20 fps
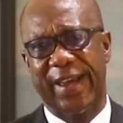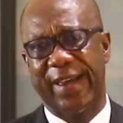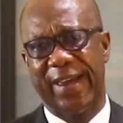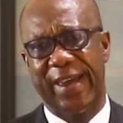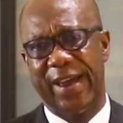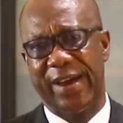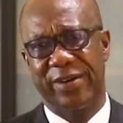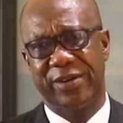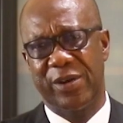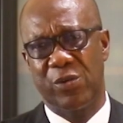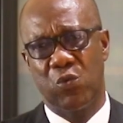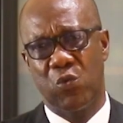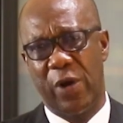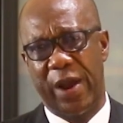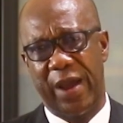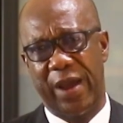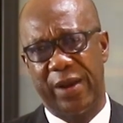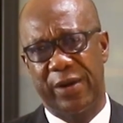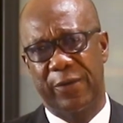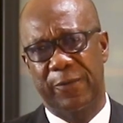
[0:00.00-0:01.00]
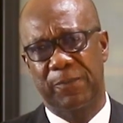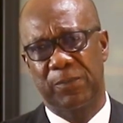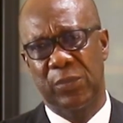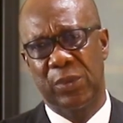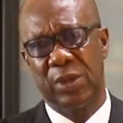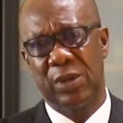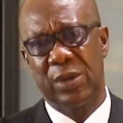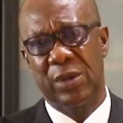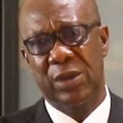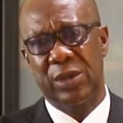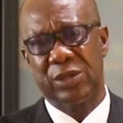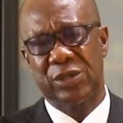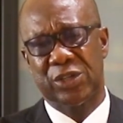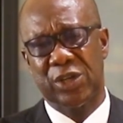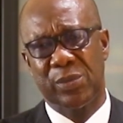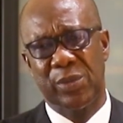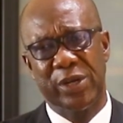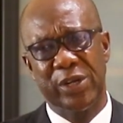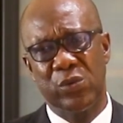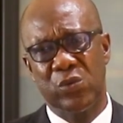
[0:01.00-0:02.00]
a caring word.
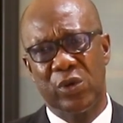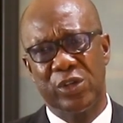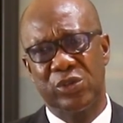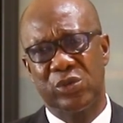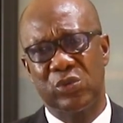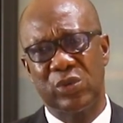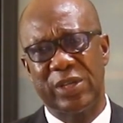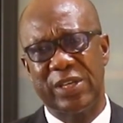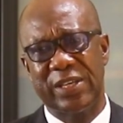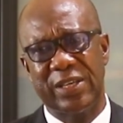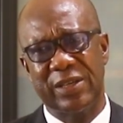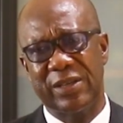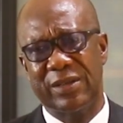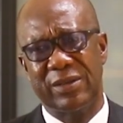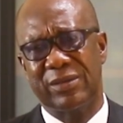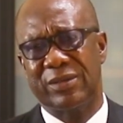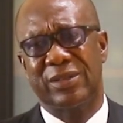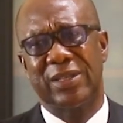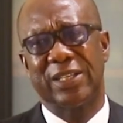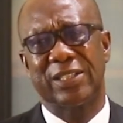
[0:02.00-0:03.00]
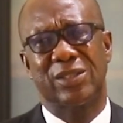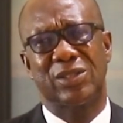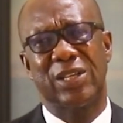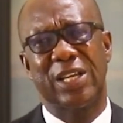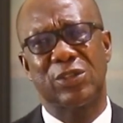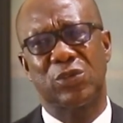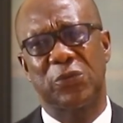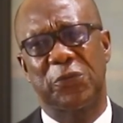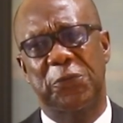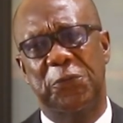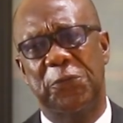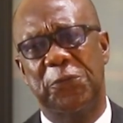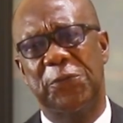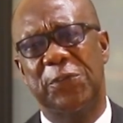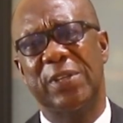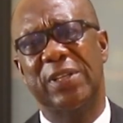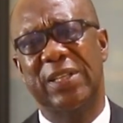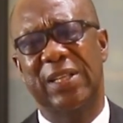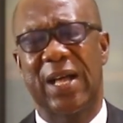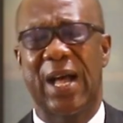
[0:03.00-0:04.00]
Somebody wants to just, just to
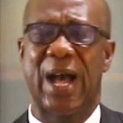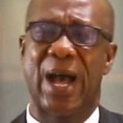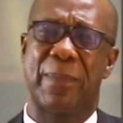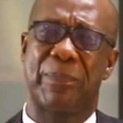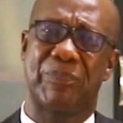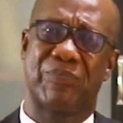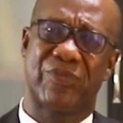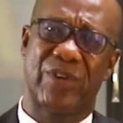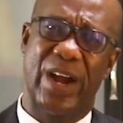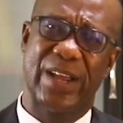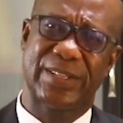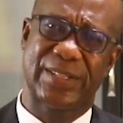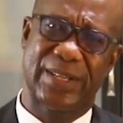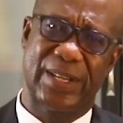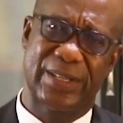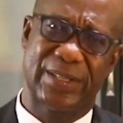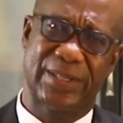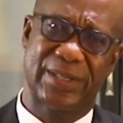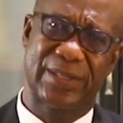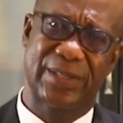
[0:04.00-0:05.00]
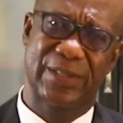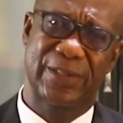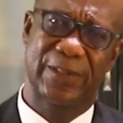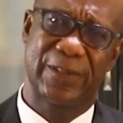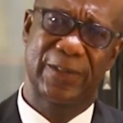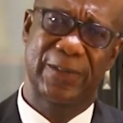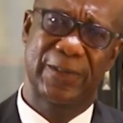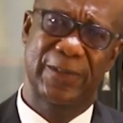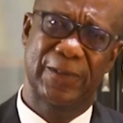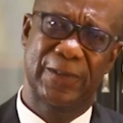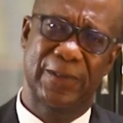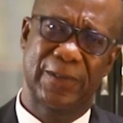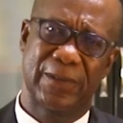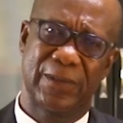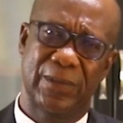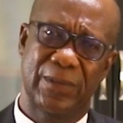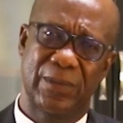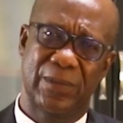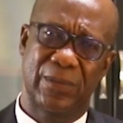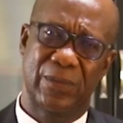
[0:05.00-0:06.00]
feel our presence
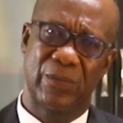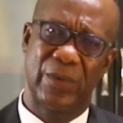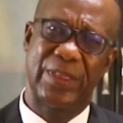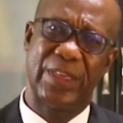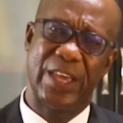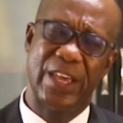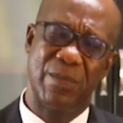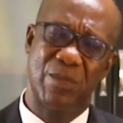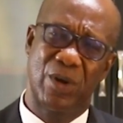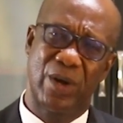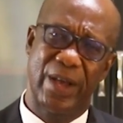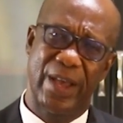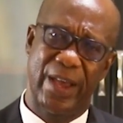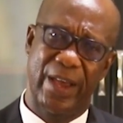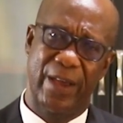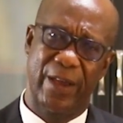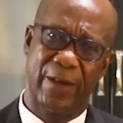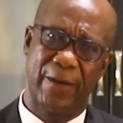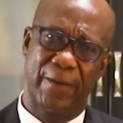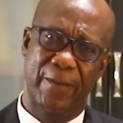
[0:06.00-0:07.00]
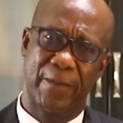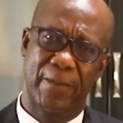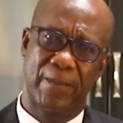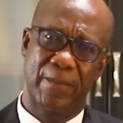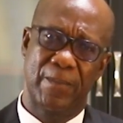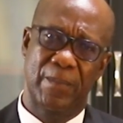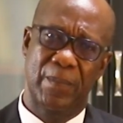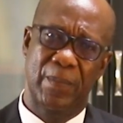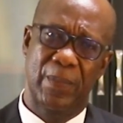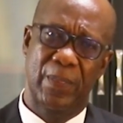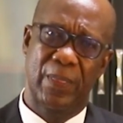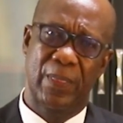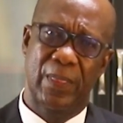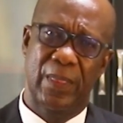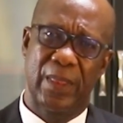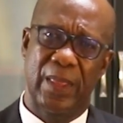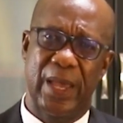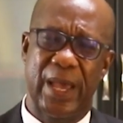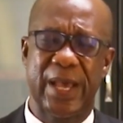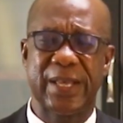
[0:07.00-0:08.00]
with him or her.
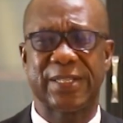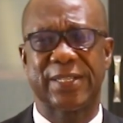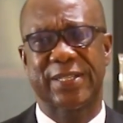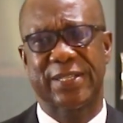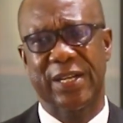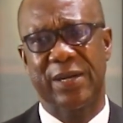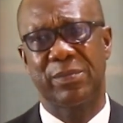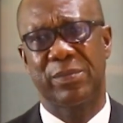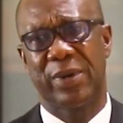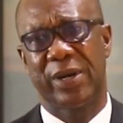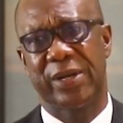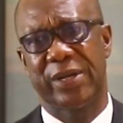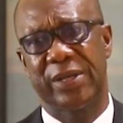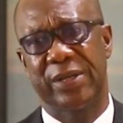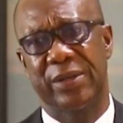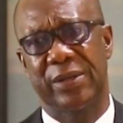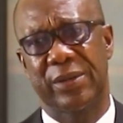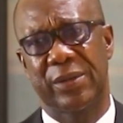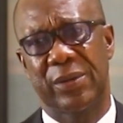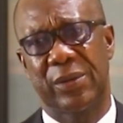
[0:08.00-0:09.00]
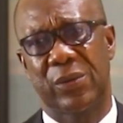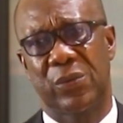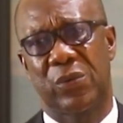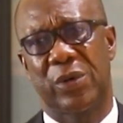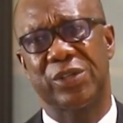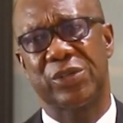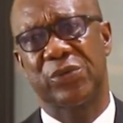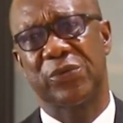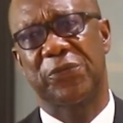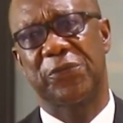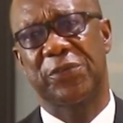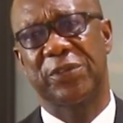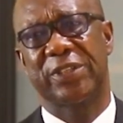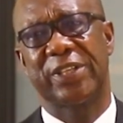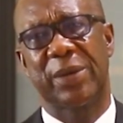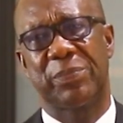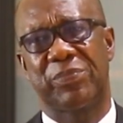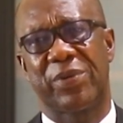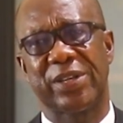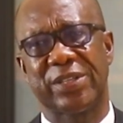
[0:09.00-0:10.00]
And somebody wants to feel
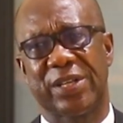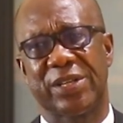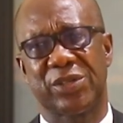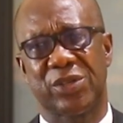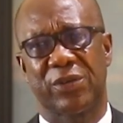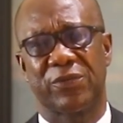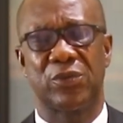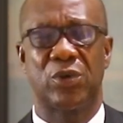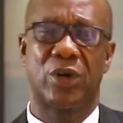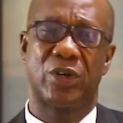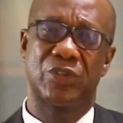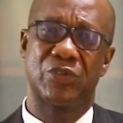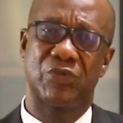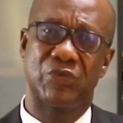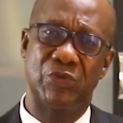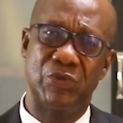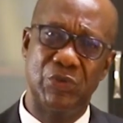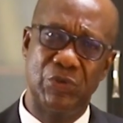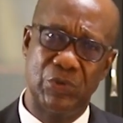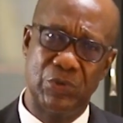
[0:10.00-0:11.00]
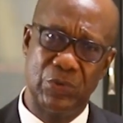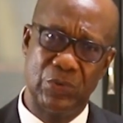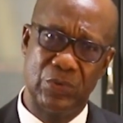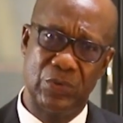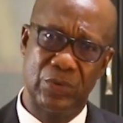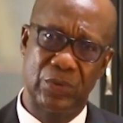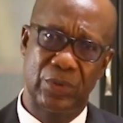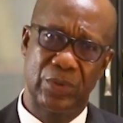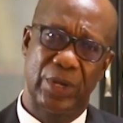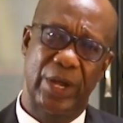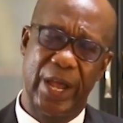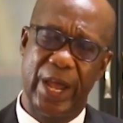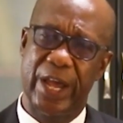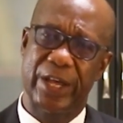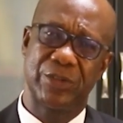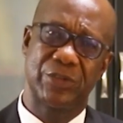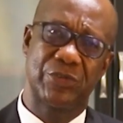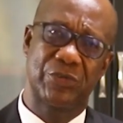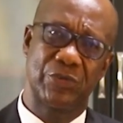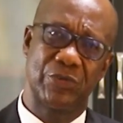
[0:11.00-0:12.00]
the presence of God through you
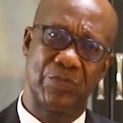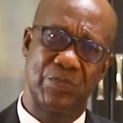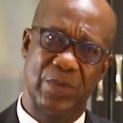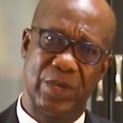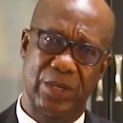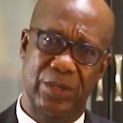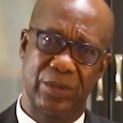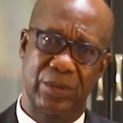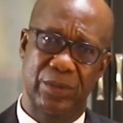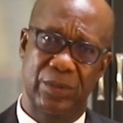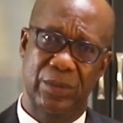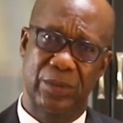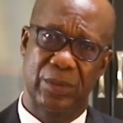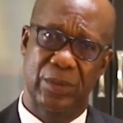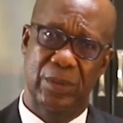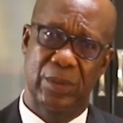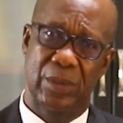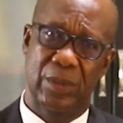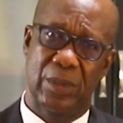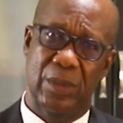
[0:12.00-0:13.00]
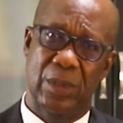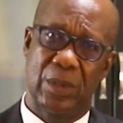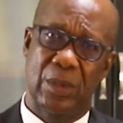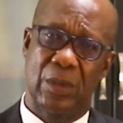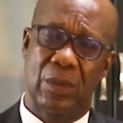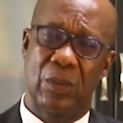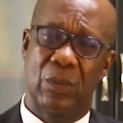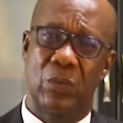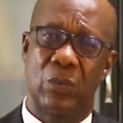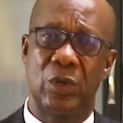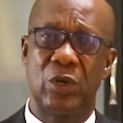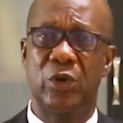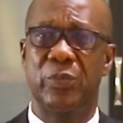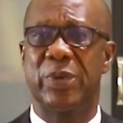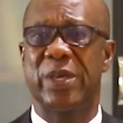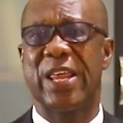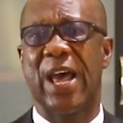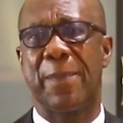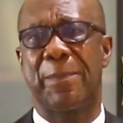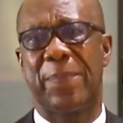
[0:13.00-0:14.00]
and through me. Will you
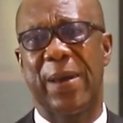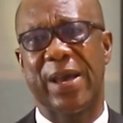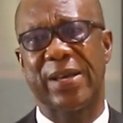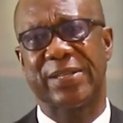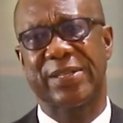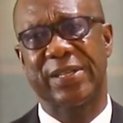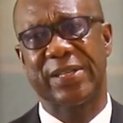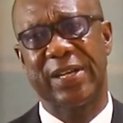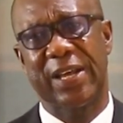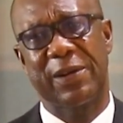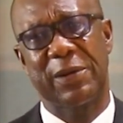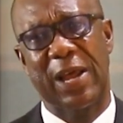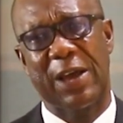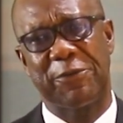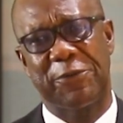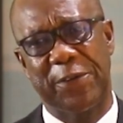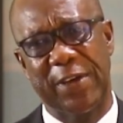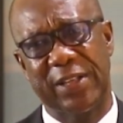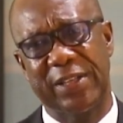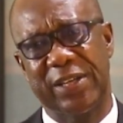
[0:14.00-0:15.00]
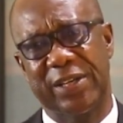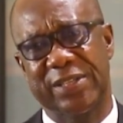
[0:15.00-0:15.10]
be that person and avail